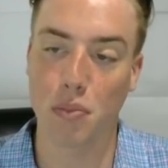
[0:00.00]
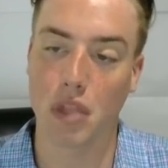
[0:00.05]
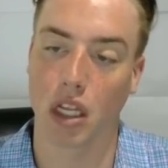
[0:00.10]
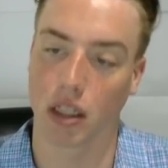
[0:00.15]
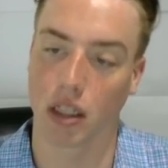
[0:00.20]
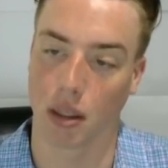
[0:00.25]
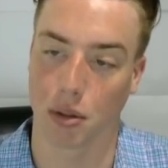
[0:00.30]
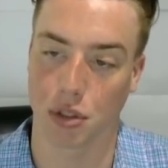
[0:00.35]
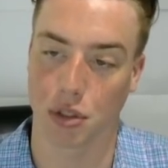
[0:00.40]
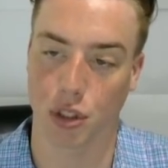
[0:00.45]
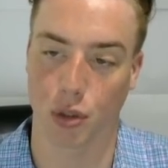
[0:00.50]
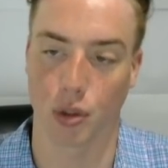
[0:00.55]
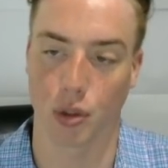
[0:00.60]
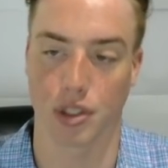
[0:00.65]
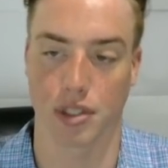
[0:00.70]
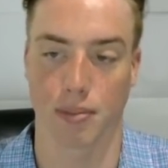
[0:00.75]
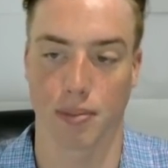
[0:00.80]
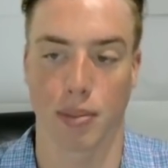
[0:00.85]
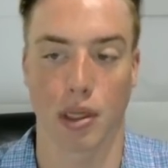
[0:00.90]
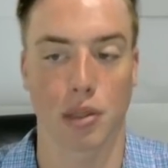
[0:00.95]
Low score
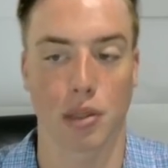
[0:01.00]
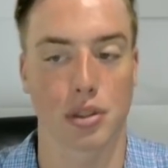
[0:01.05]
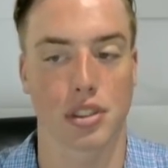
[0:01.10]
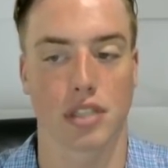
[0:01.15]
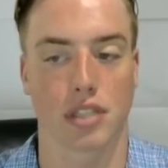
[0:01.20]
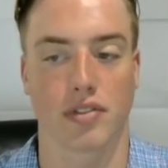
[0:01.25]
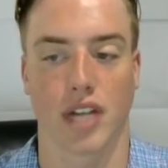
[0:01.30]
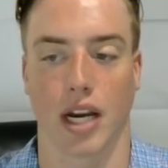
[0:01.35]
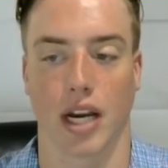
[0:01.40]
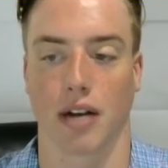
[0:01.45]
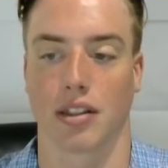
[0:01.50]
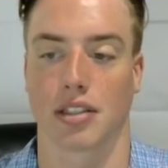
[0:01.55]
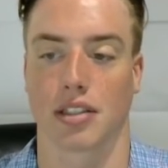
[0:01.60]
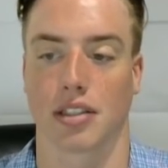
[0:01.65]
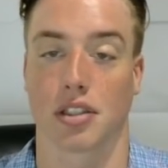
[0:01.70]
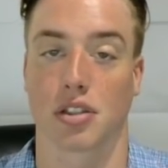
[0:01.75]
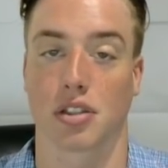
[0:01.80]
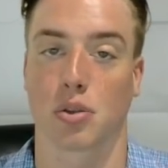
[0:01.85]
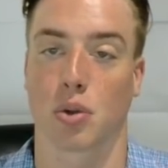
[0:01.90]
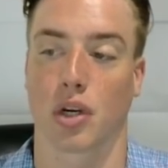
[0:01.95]
is impulsive, careless,
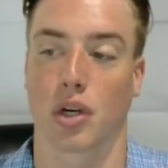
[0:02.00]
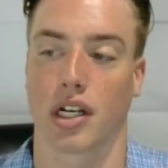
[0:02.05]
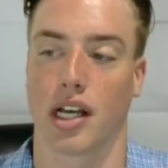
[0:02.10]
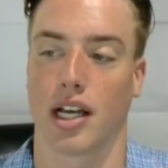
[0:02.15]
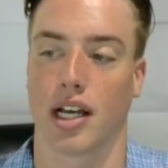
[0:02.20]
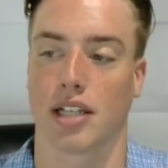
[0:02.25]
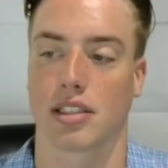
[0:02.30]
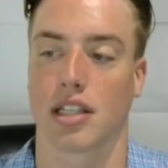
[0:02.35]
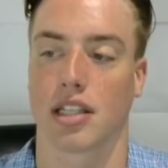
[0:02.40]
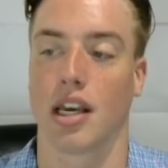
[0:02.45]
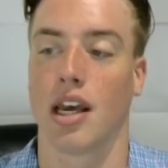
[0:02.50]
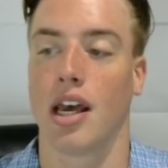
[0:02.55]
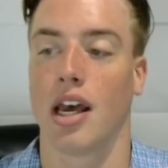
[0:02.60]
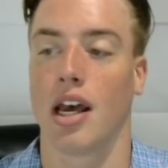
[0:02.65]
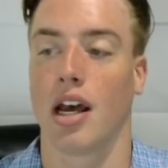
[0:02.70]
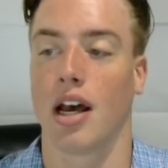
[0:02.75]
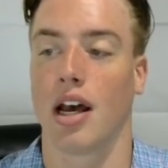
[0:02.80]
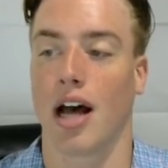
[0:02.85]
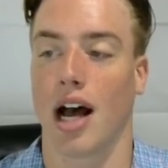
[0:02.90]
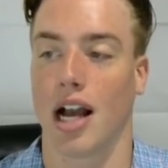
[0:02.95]
disorganized.
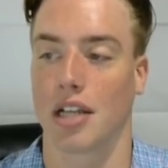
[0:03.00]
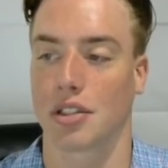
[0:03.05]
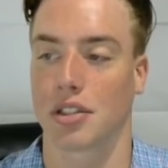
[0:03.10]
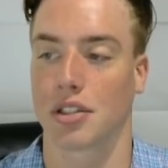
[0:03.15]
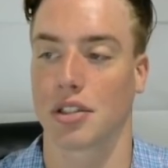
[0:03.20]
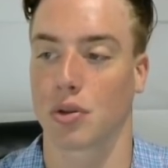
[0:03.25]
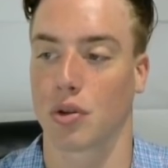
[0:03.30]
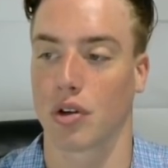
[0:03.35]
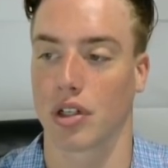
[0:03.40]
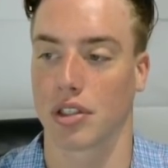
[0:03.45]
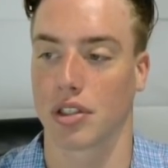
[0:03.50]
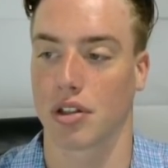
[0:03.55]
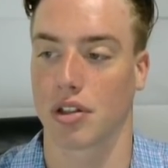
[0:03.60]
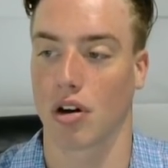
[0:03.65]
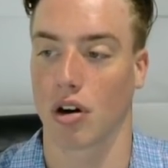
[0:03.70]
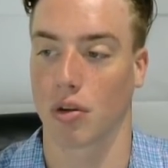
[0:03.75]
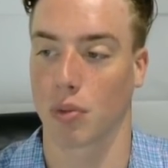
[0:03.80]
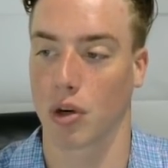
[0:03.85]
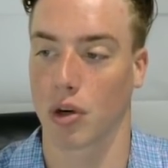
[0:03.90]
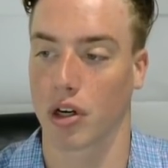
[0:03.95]
High score is
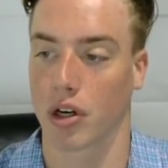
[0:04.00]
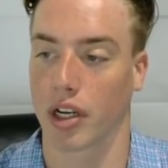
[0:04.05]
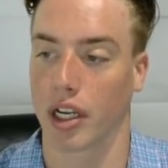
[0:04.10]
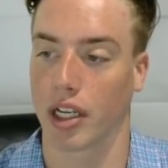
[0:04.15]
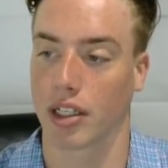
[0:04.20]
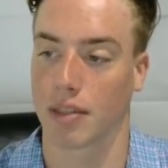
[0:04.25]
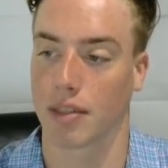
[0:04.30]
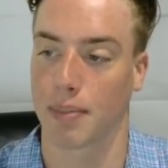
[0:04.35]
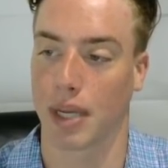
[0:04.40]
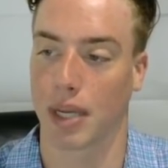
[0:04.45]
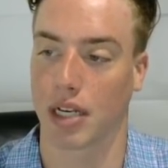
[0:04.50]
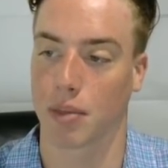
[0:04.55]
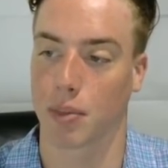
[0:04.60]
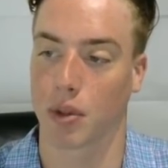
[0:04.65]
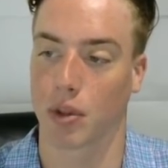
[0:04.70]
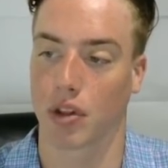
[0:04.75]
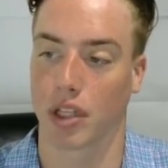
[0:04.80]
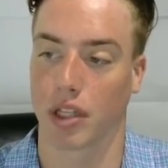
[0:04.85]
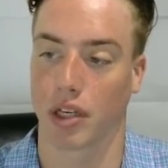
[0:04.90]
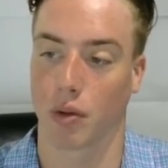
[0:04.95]
hardworking,
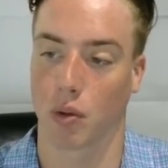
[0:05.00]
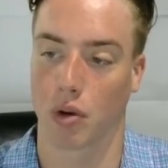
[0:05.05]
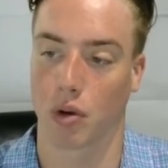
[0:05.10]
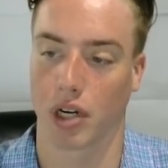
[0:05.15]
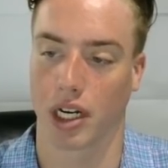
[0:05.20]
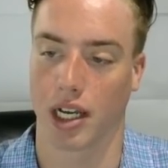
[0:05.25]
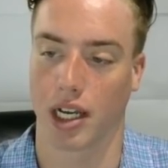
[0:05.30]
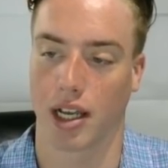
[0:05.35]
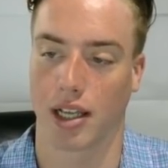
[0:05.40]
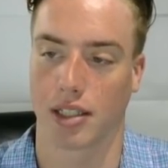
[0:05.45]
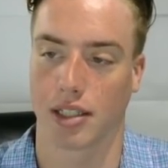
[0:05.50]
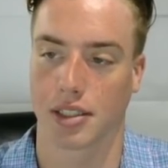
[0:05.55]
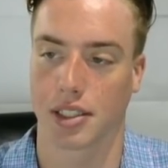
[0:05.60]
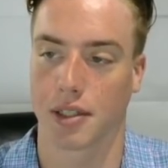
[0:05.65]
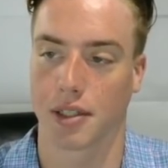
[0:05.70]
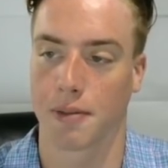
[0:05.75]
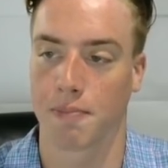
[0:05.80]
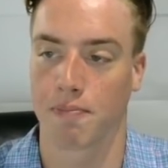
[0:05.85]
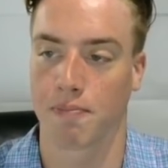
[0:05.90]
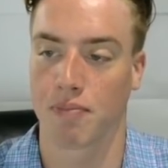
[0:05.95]
dependable, and organized.
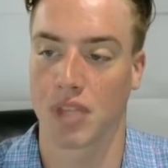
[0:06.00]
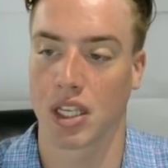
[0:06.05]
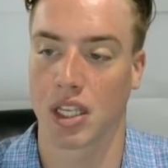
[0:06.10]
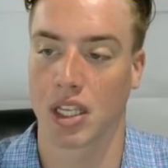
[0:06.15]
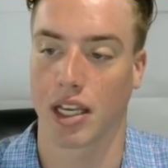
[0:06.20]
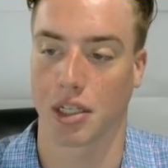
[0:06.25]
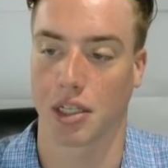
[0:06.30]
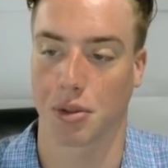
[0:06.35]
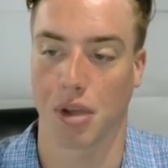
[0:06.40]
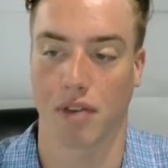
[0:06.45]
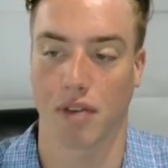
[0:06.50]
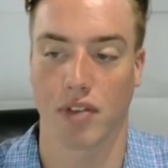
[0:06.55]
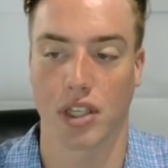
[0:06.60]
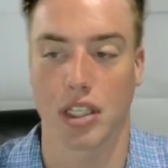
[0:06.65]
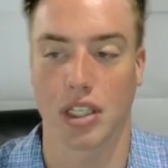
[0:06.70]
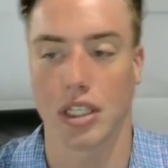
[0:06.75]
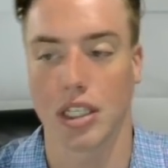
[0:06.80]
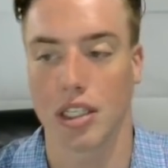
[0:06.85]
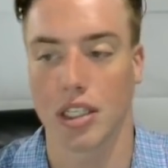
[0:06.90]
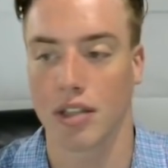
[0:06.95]
Next, you have
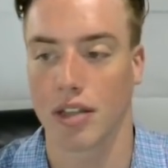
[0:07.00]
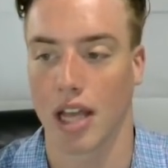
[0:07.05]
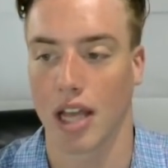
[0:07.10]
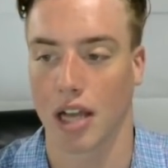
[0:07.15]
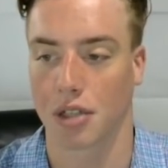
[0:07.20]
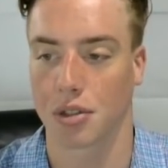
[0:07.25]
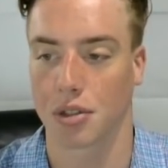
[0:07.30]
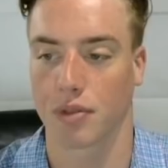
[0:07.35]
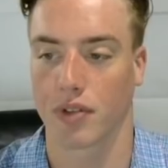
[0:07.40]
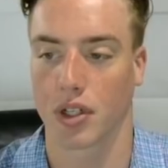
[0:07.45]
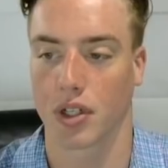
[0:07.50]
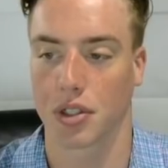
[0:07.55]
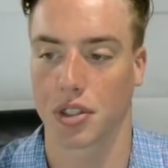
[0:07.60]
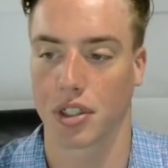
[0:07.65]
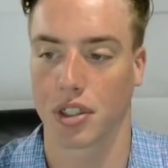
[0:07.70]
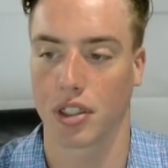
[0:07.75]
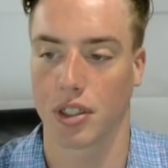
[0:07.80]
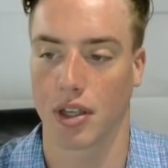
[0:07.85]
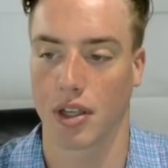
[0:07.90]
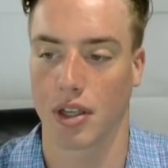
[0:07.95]
E,
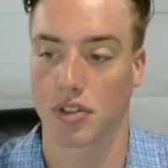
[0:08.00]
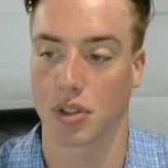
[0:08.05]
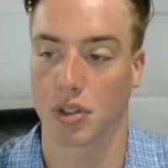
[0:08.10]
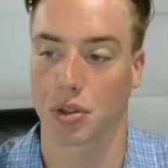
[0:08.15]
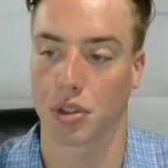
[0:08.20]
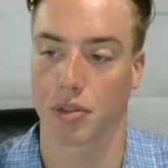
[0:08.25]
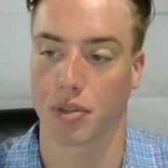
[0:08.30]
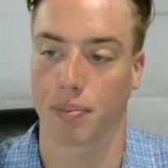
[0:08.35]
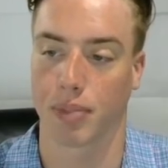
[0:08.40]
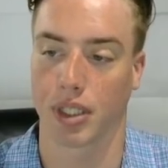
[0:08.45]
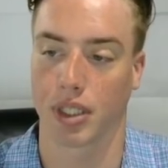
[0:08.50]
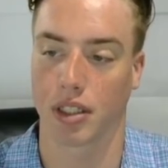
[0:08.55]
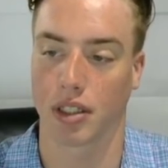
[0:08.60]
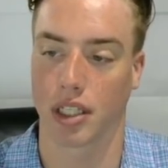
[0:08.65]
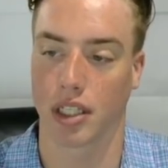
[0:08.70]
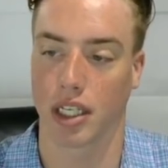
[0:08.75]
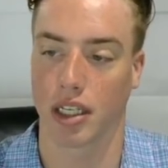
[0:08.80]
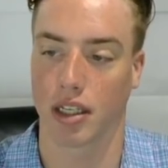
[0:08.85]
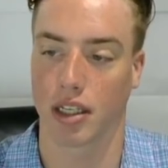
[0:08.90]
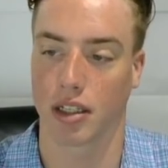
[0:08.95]
extroversion. You have
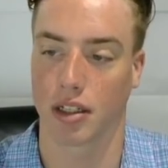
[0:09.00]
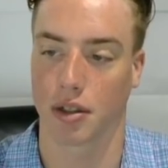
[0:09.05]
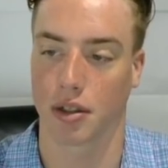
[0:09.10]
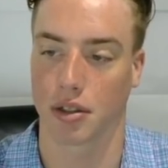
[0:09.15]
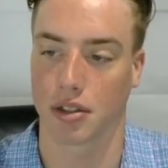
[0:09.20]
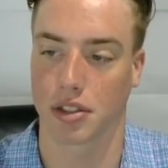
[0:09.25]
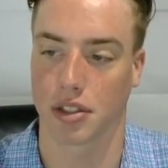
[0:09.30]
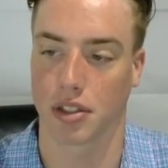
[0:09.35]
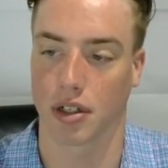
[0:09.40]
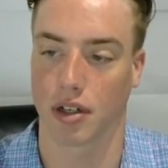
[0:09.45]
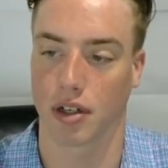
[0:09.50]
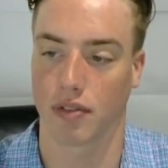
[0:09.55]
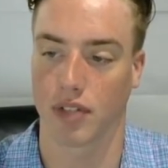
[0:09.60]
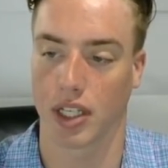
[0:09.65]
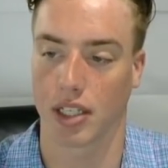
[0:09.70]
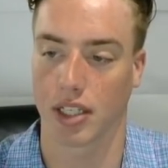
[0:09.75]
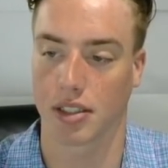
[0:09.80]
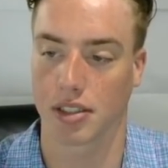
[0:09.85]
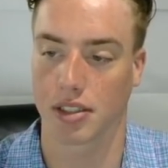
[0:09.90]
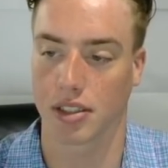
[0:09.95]
sociability, your
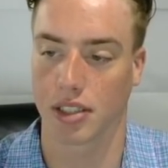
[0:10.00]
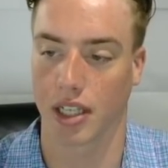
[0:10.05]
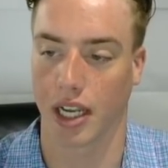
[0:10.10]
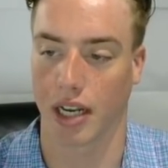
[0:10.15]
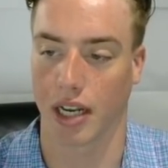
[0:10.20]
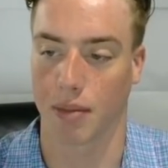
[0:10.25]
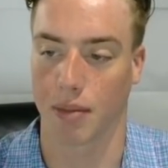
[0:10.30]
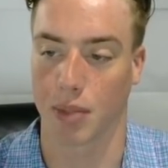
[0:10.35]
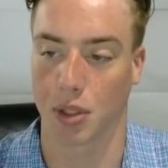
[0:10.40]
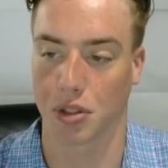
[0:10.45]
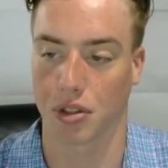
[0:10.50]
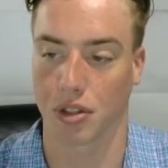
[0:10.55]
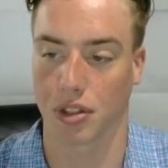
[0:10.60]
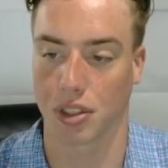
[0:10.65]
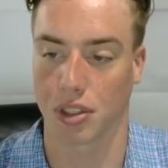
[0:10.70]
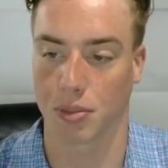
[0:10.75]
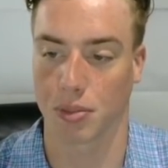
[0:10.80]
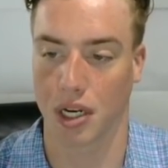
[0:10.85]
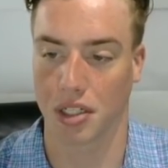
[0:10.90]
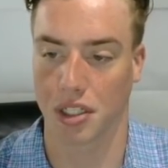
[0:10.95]
assertiveness, and emotional
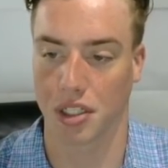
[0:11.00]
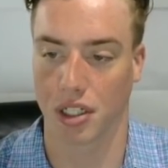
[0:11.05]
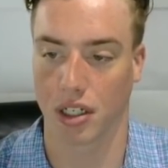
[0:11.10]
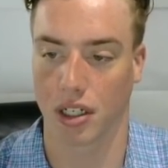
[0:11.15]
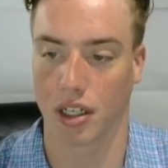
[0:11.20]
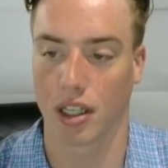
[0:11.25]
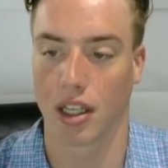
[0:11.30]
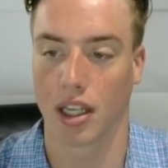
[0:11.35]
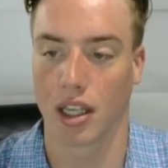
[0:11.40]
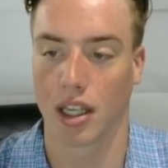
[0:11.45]
expression.